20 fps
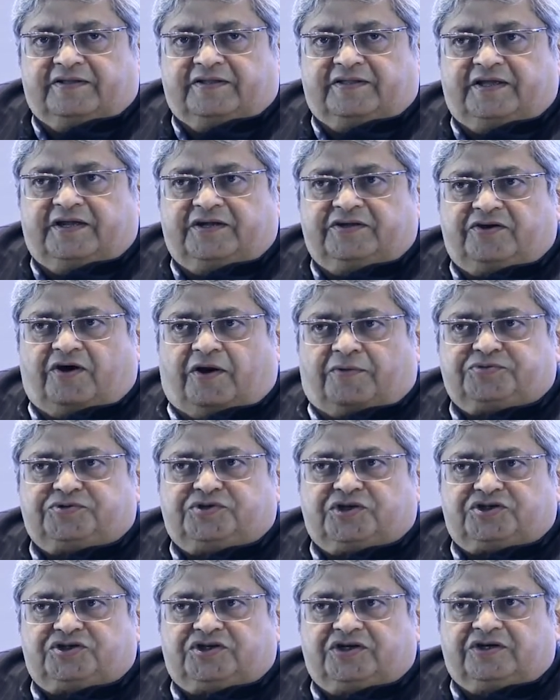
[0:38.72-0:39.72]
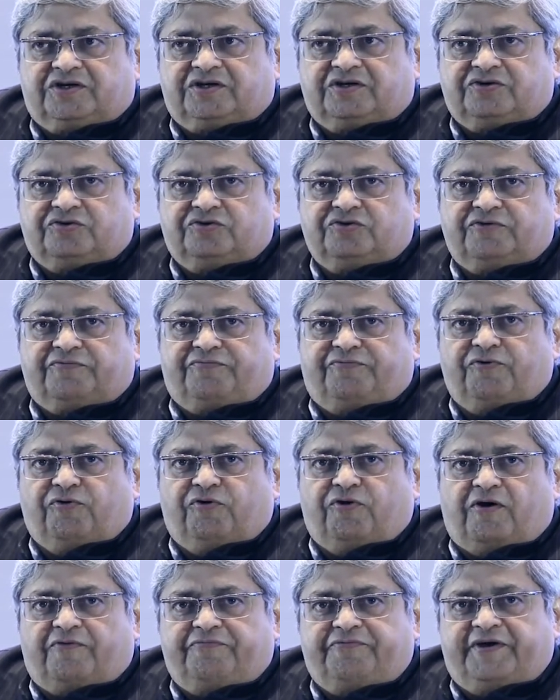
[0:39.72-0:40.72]
there is an obstruction to the
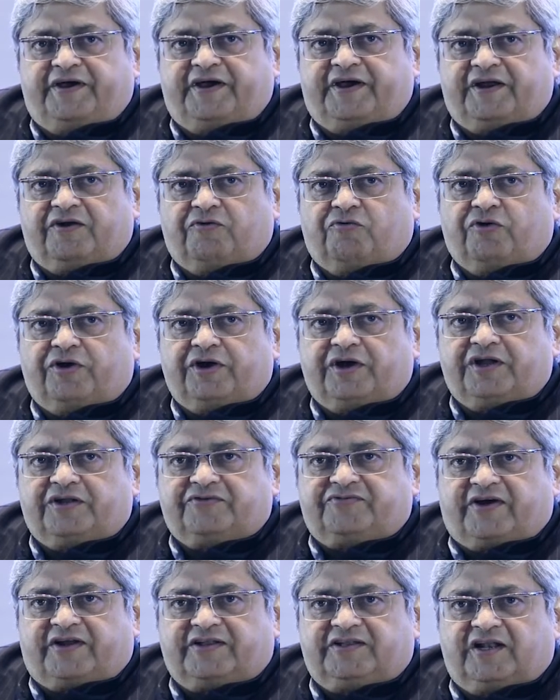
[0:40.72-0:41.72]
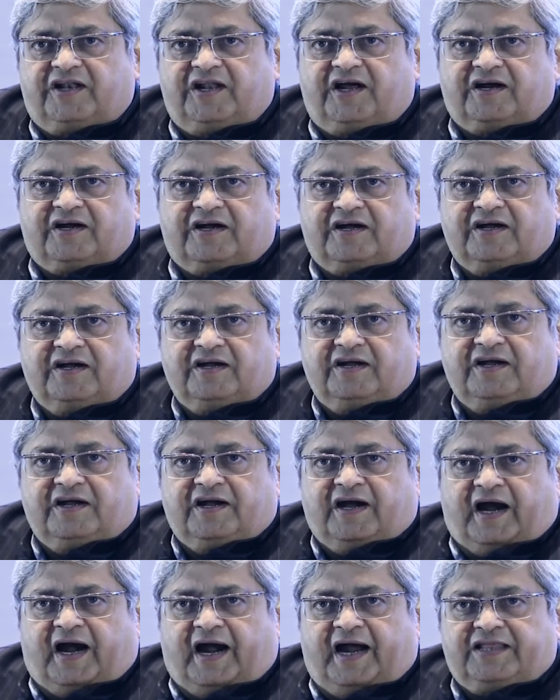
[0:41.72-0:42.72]
flow of air going inside the lung,
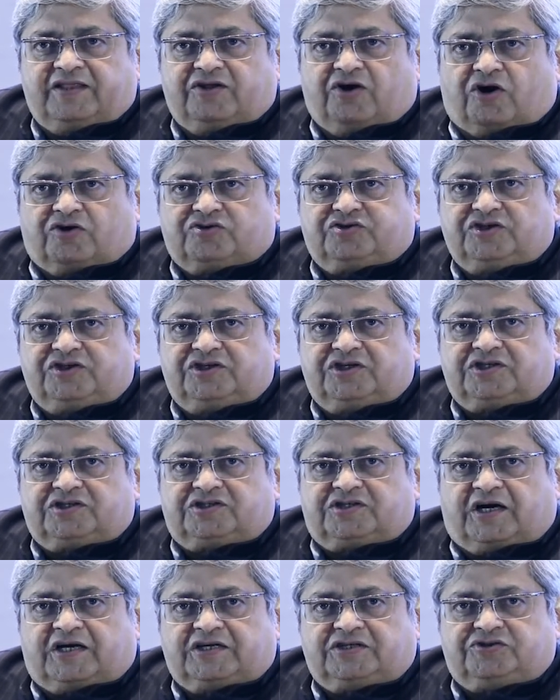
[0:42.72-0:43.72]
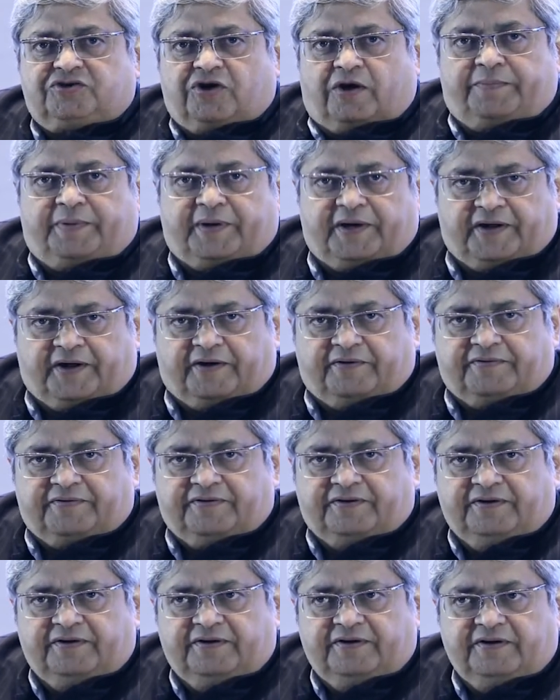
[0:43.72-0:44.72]
and the oxygen starts dropping down.